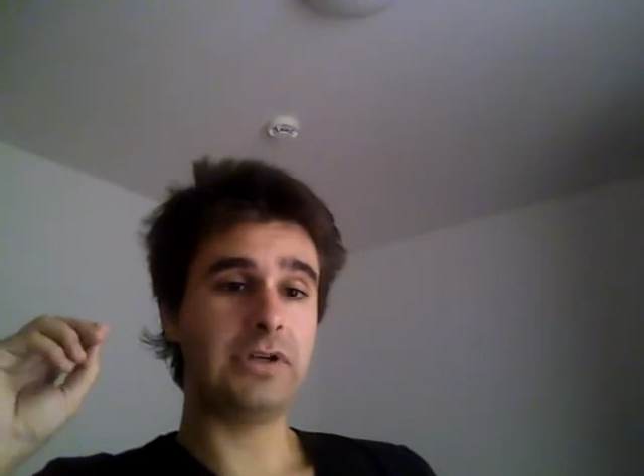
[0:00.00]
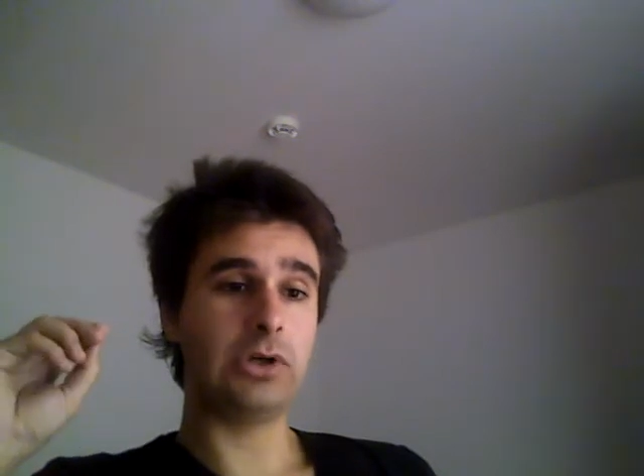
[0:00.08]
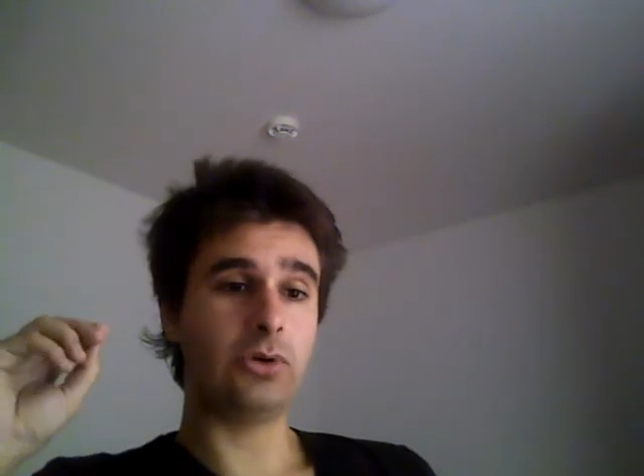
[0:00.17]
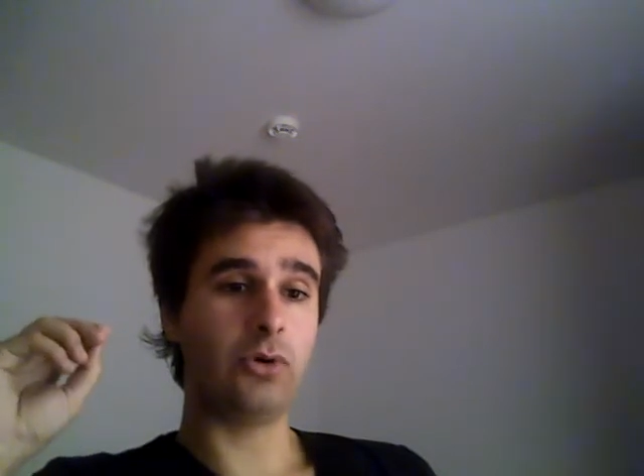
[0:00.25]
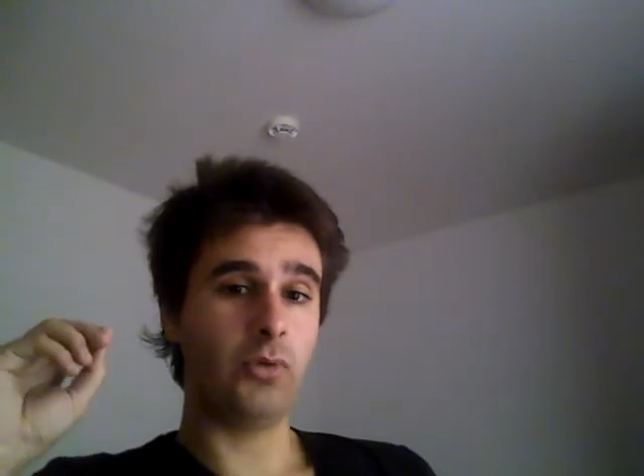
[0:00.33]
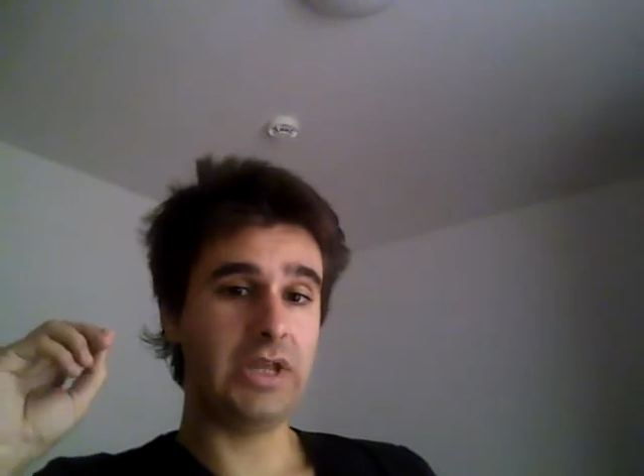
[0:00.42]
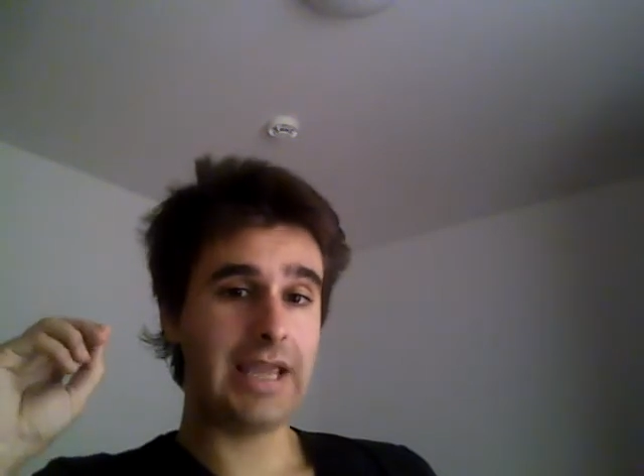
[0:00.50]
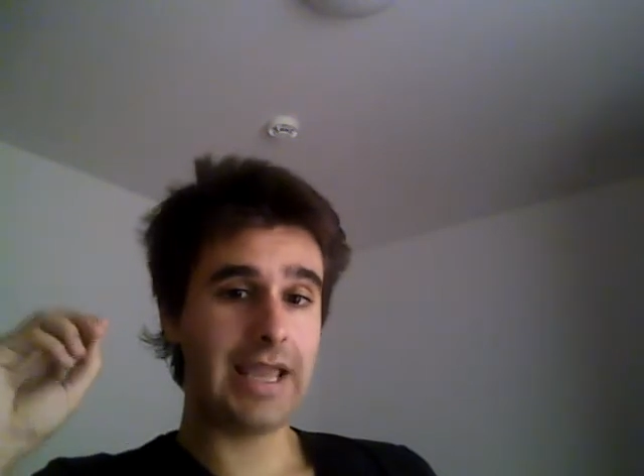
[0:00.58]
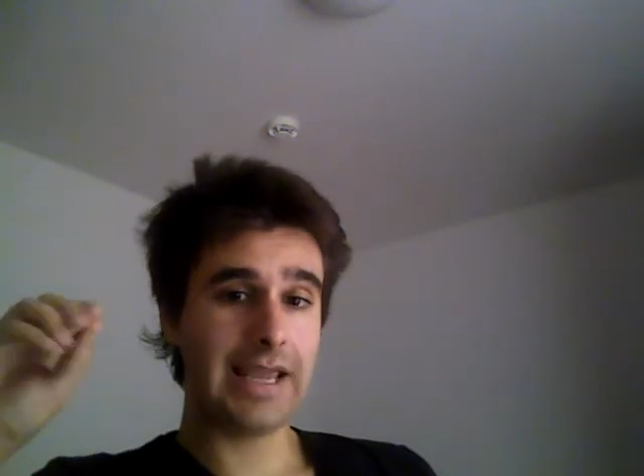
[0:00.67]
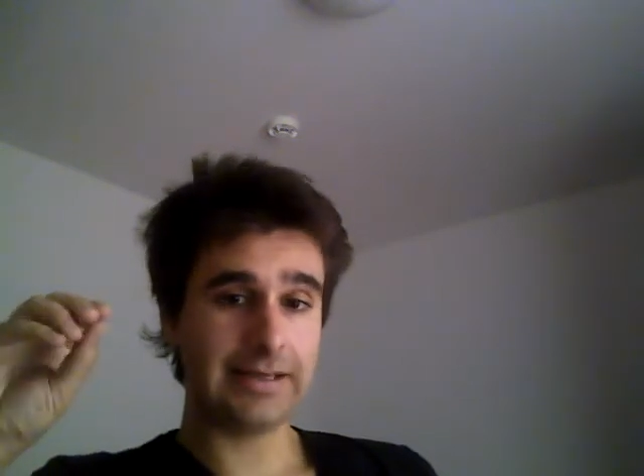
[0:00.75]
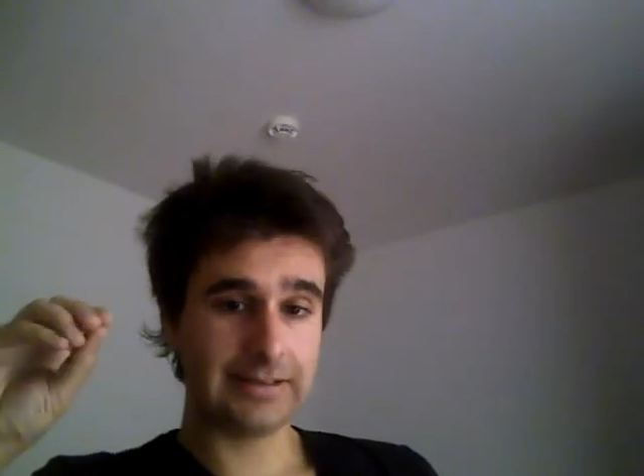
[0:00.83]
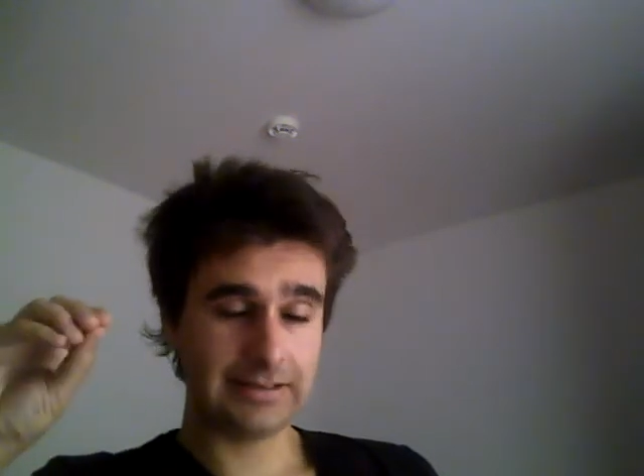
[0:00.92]
to
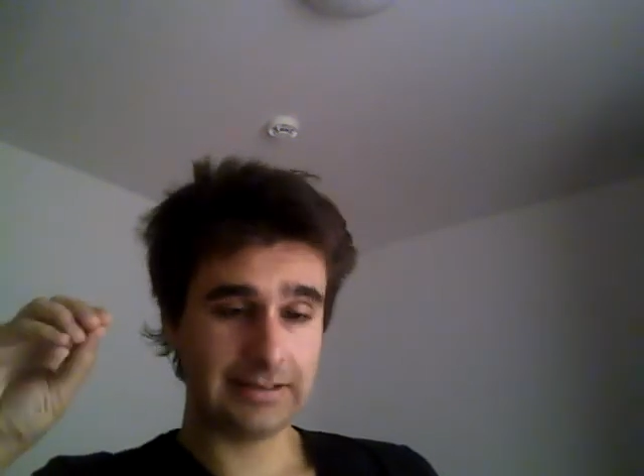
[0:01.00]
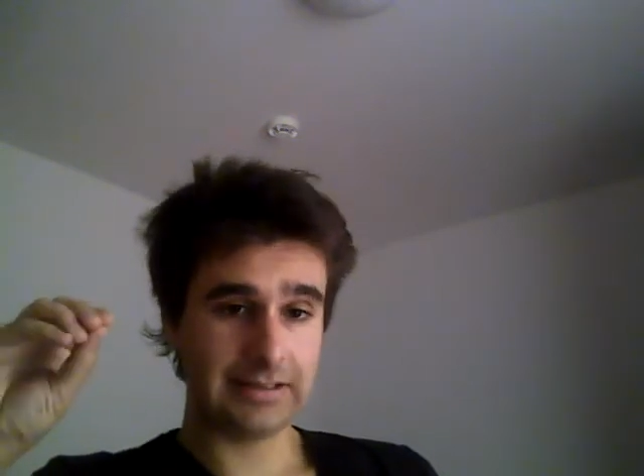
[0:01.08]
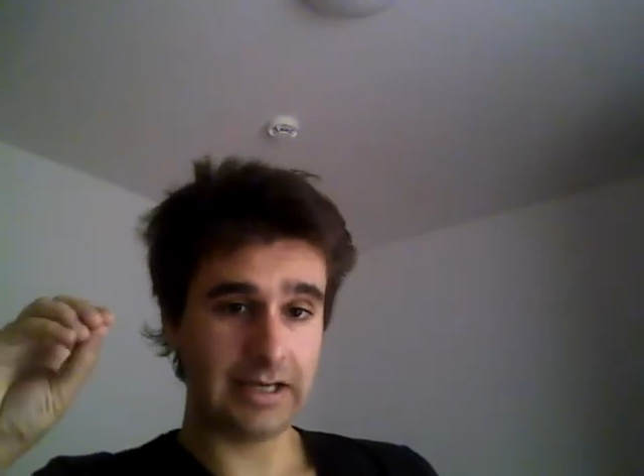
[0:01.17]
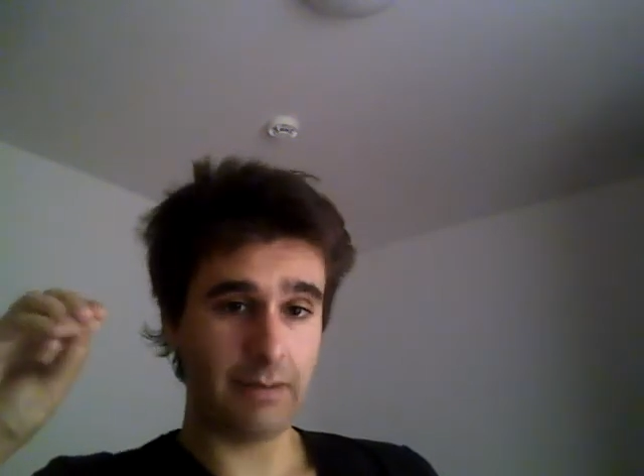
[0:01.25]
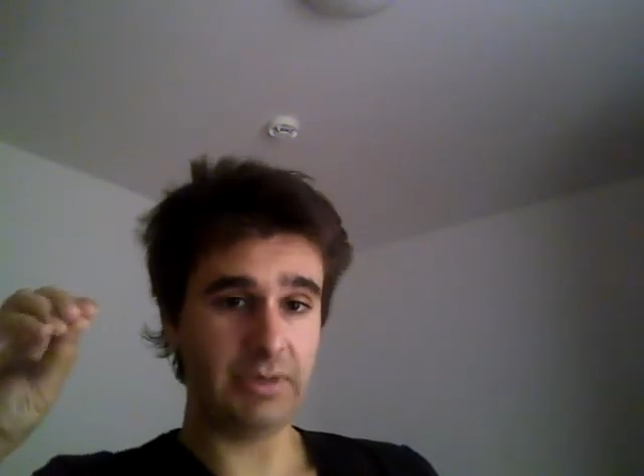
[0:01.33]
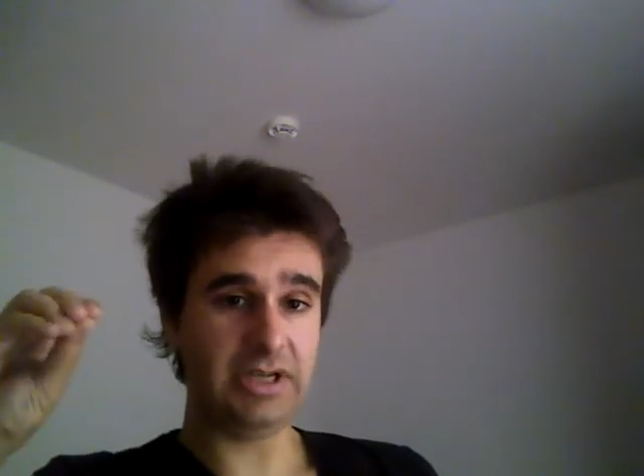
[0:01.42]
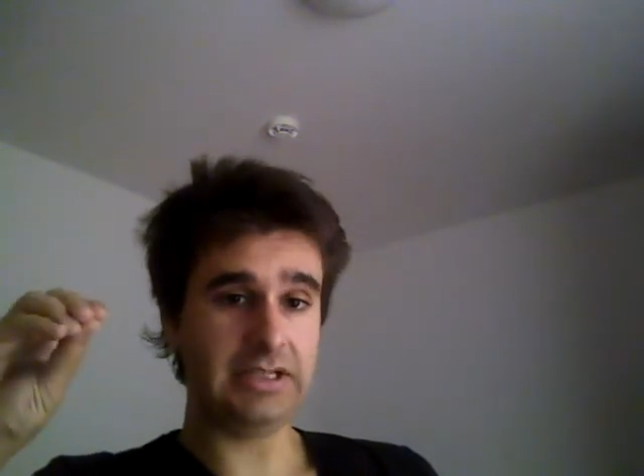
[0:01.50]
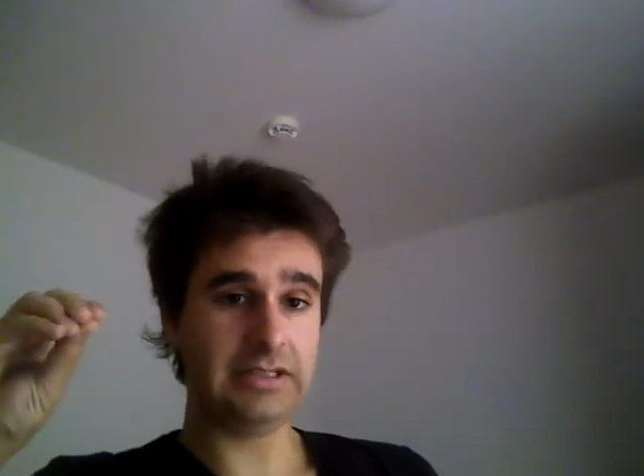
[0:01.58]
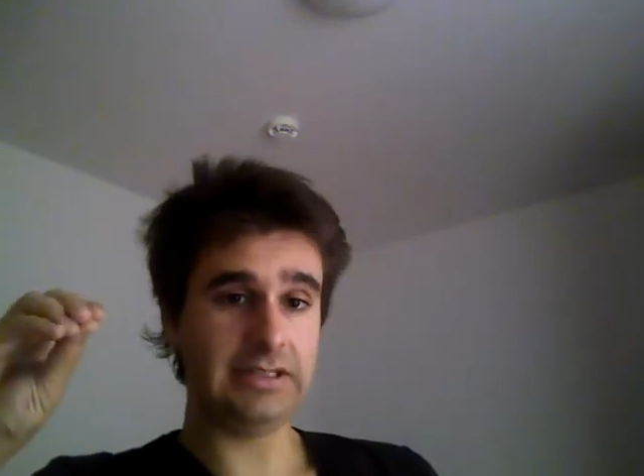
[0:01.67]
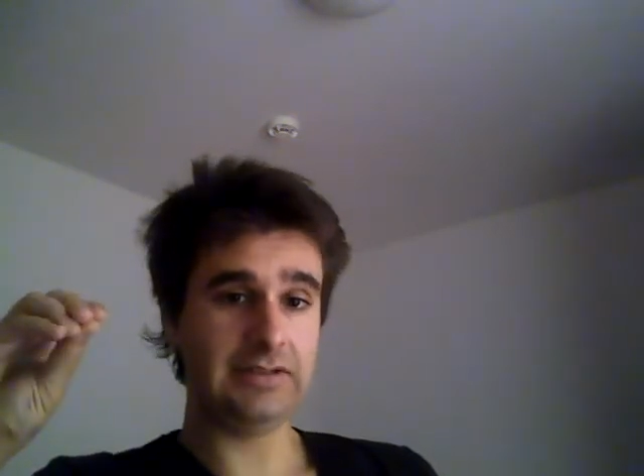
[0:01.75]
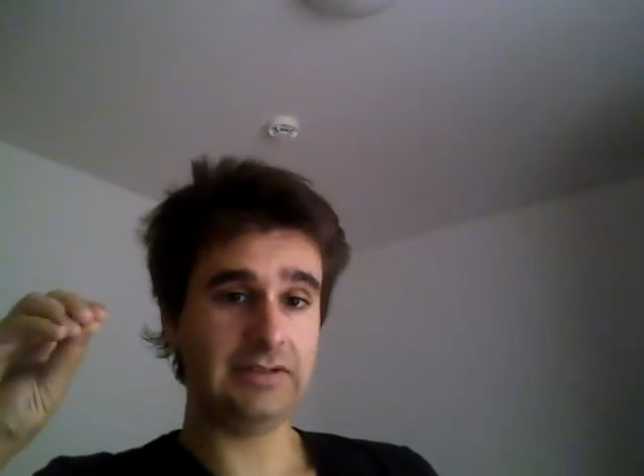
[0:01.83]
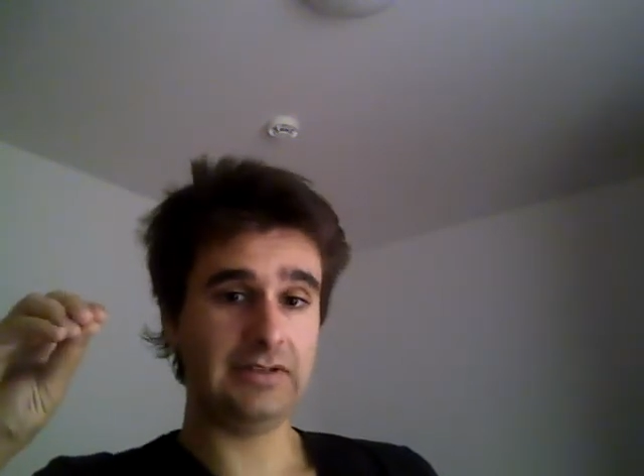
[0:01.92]
create
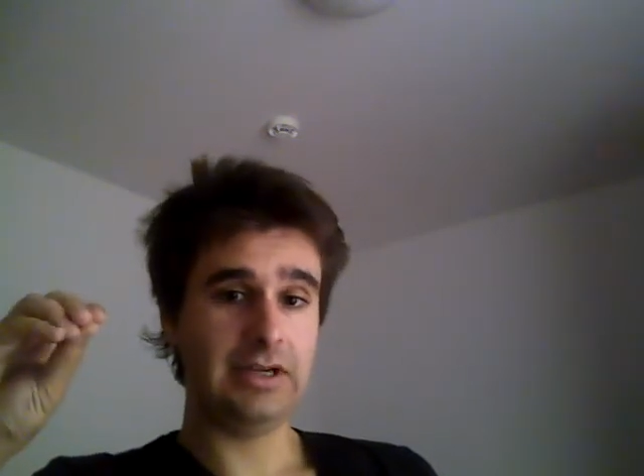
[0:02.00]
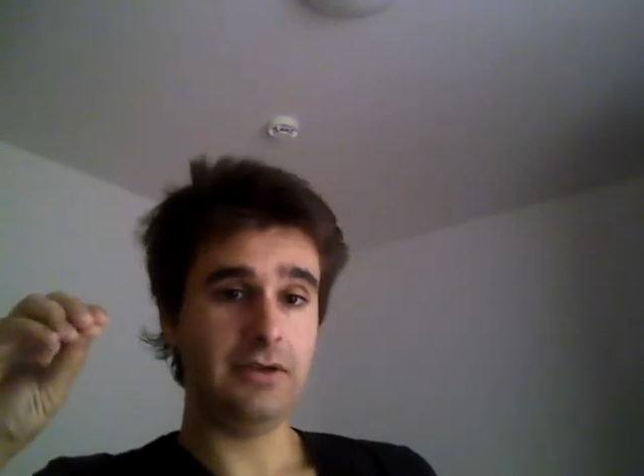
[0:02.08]
commodities.